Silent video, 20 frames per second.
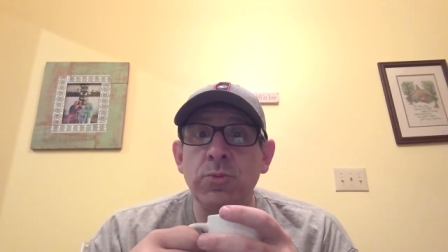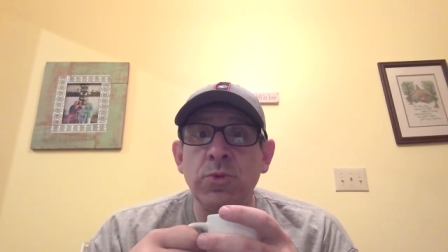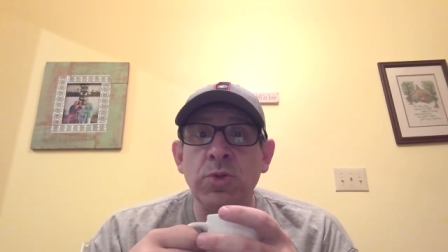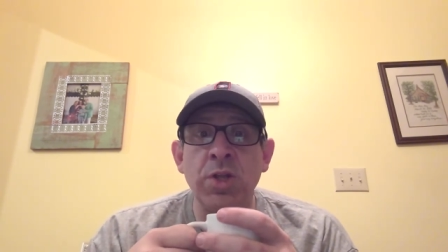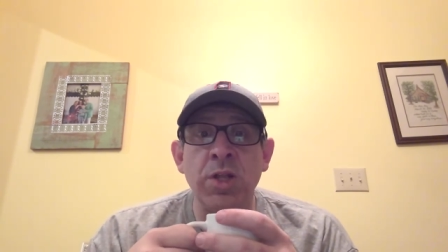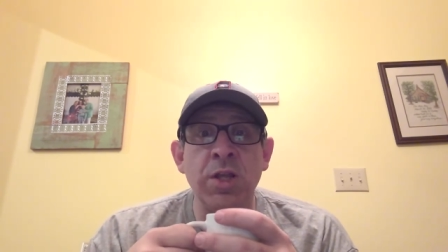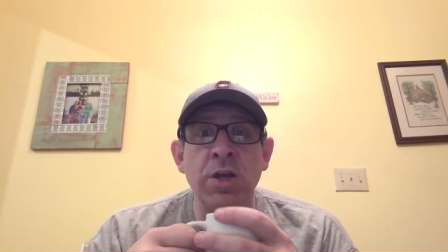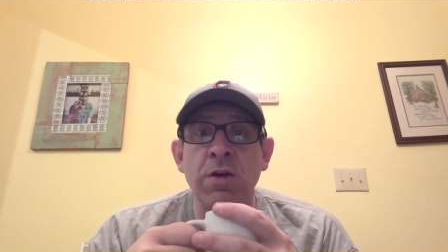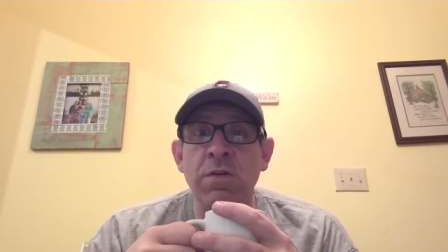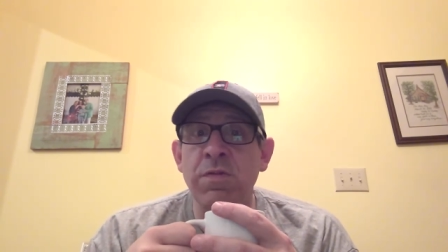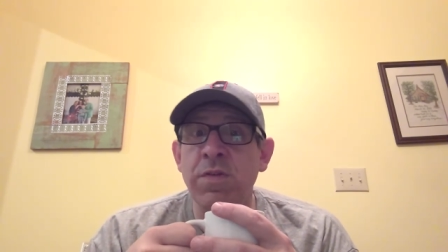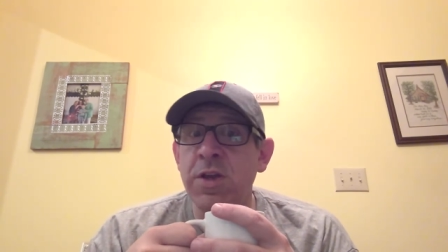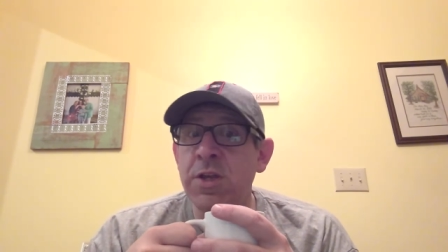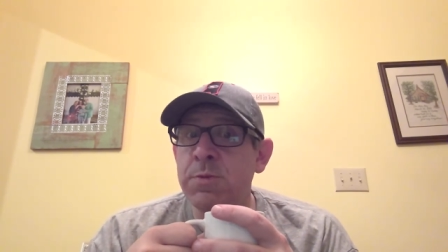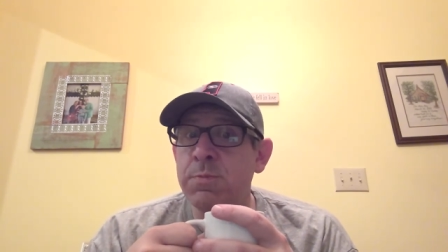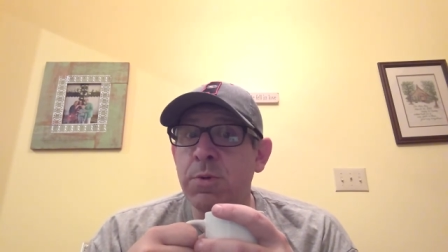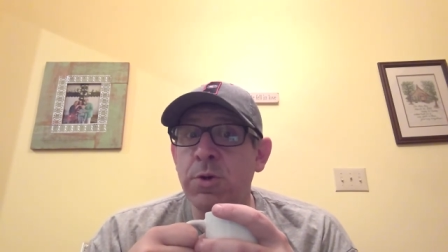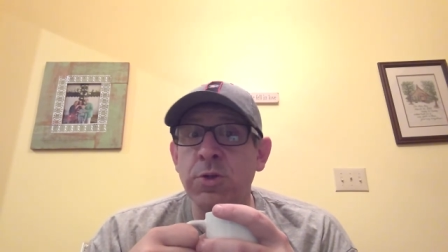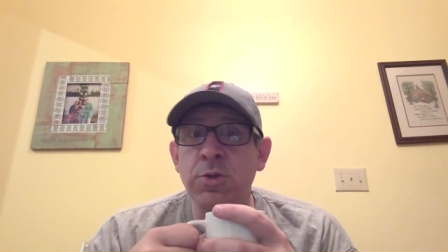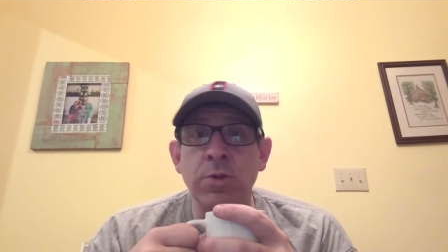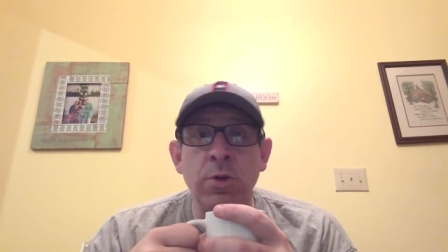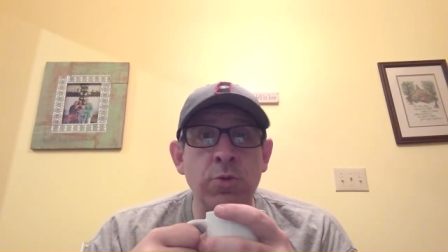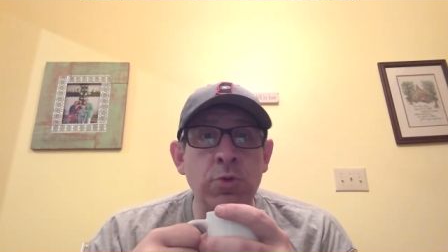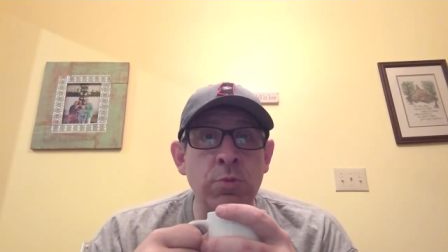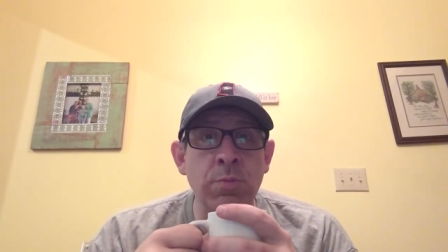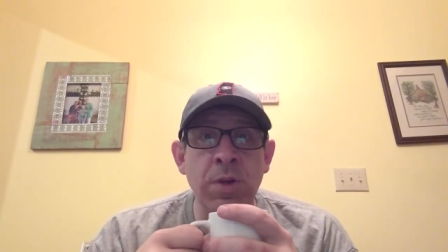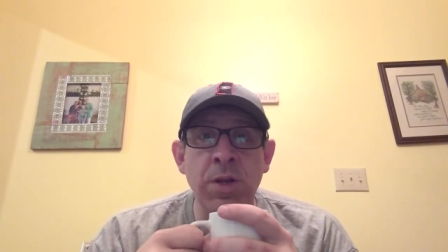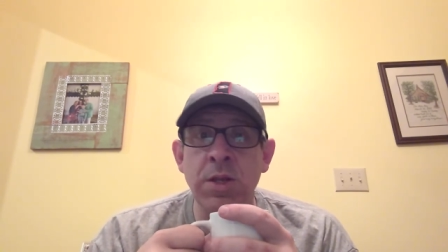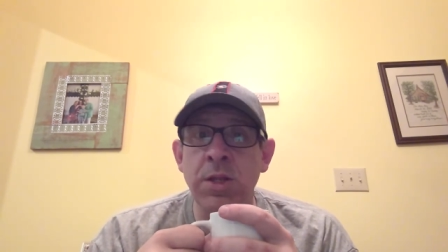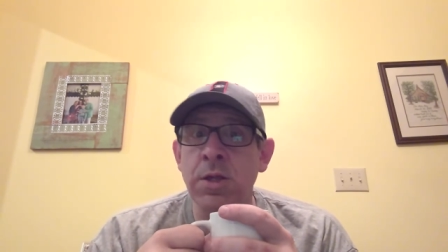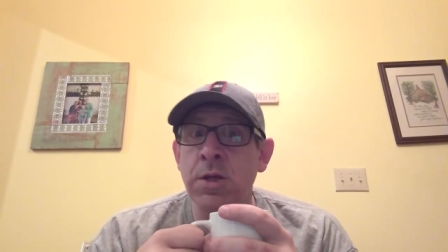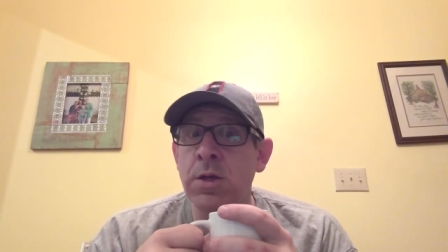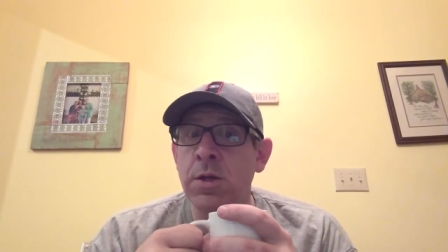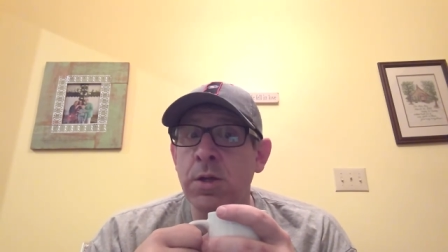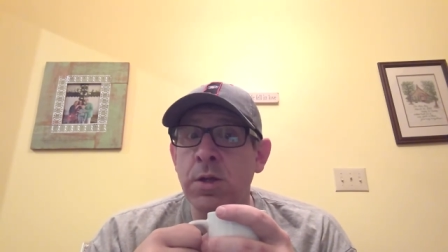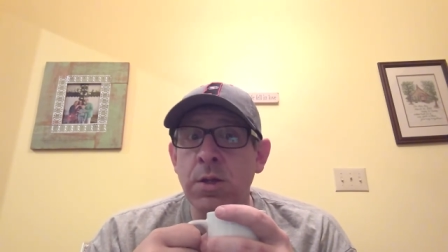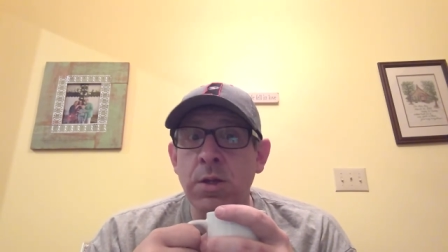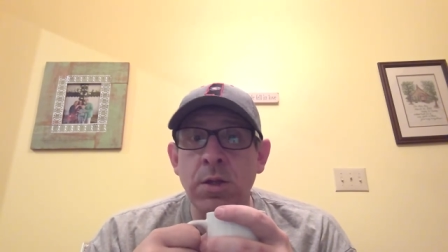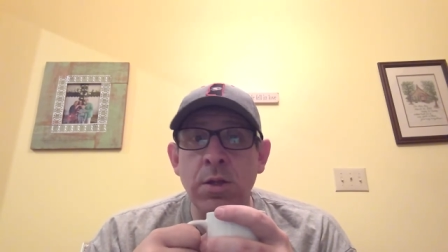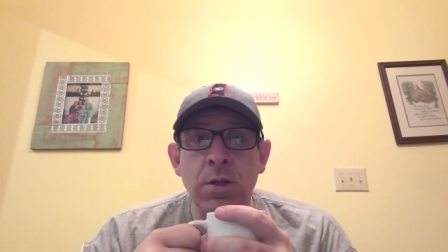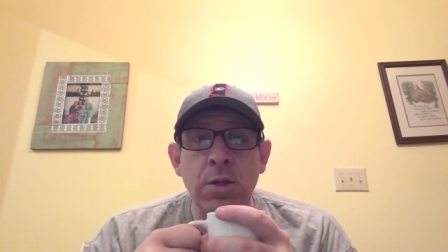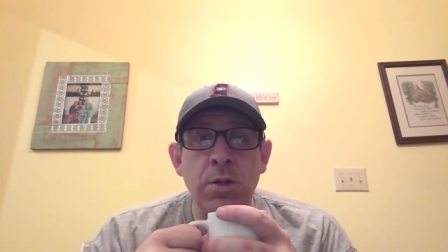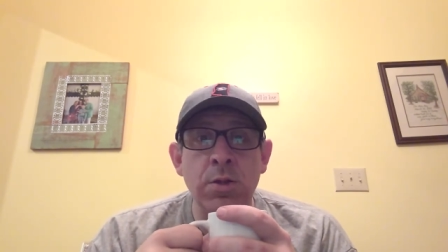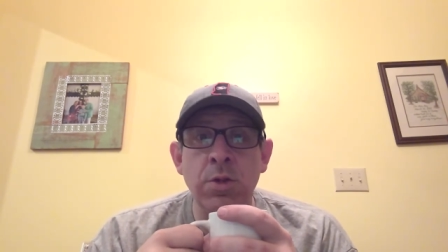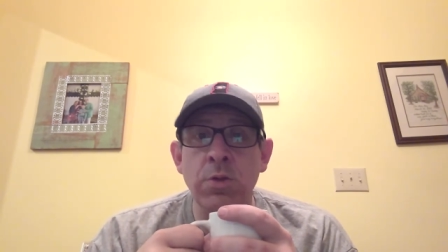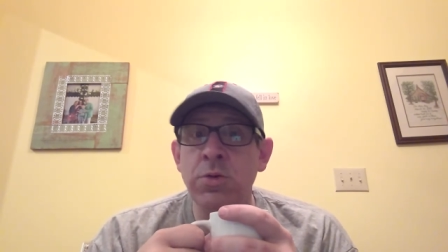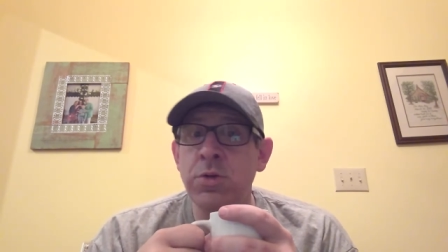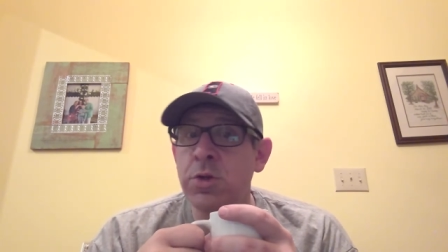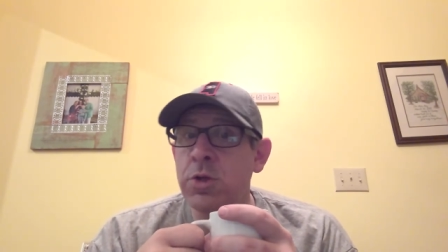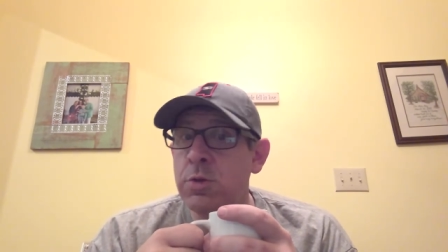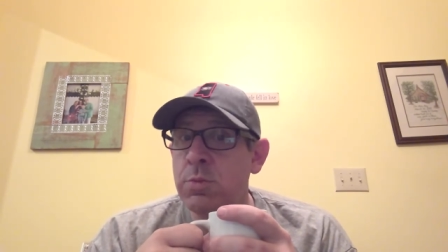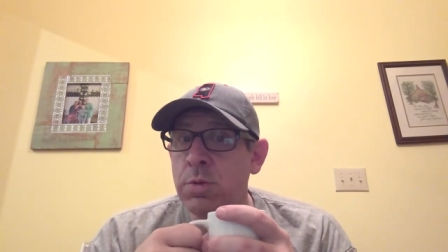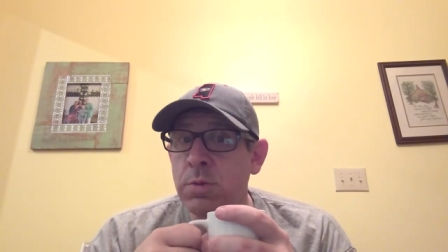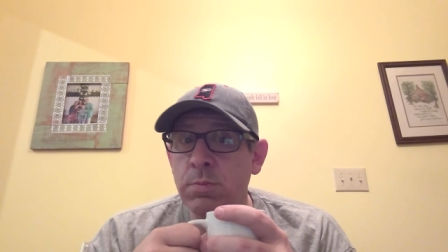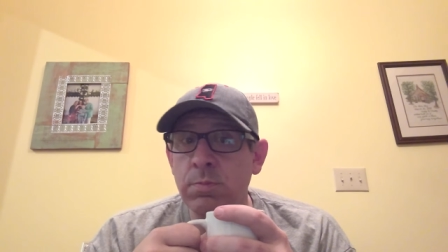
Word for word: getting off Facebook, social media, YouTube,